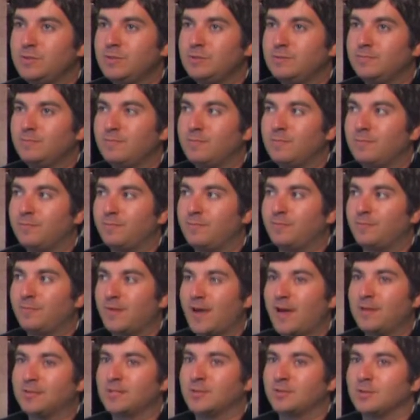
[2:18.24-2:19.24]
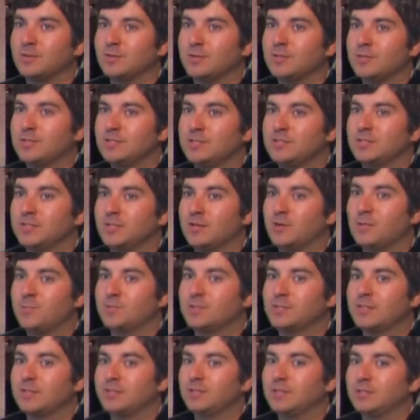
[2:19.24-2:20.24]
we found that there is
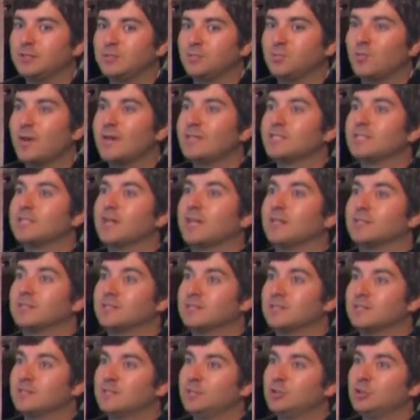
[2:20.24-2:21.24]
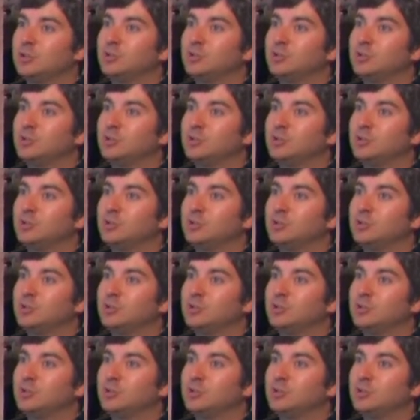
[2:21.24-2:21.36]
almost like this renaissance, this